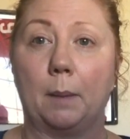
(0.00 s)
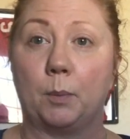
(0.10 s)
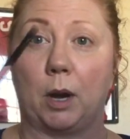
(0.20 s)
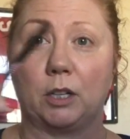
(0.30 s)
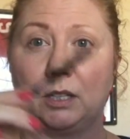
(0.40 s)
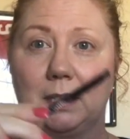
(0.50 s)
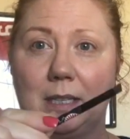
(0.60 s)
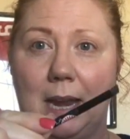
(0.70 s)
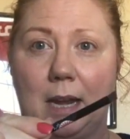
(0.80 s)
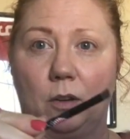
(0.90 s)
brush
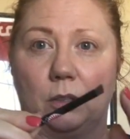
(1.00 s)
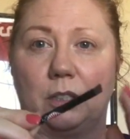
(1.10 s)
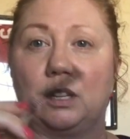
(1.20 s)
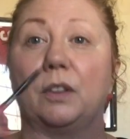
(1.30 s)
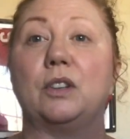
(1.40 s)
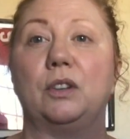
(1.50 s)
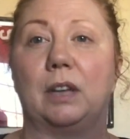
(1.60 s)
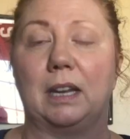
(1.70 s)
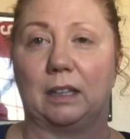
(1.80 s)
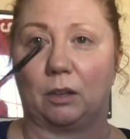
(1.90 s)
that's angled so that you
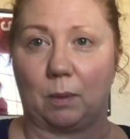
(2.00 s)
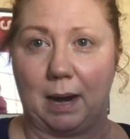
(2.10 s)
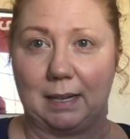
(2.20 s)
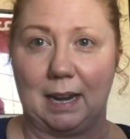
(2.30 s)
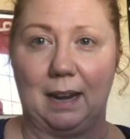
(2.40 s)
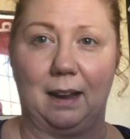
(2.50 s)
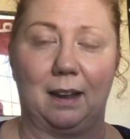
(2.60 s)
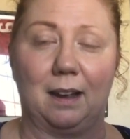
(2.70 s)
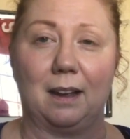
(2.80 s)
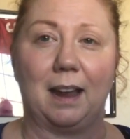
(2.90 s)
can get the right
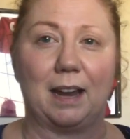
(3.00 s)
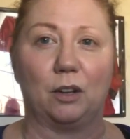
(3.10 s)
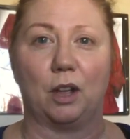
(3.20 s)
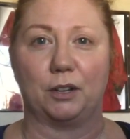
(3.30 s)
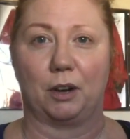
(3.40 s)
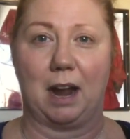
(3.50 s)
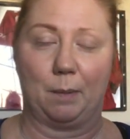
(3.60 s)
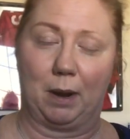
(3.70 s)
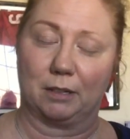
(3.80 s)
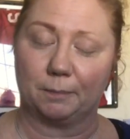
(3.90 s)
angle on your
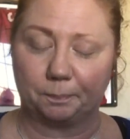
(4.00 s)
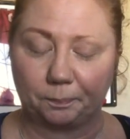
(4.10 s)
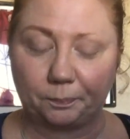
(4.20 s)
eyebrows.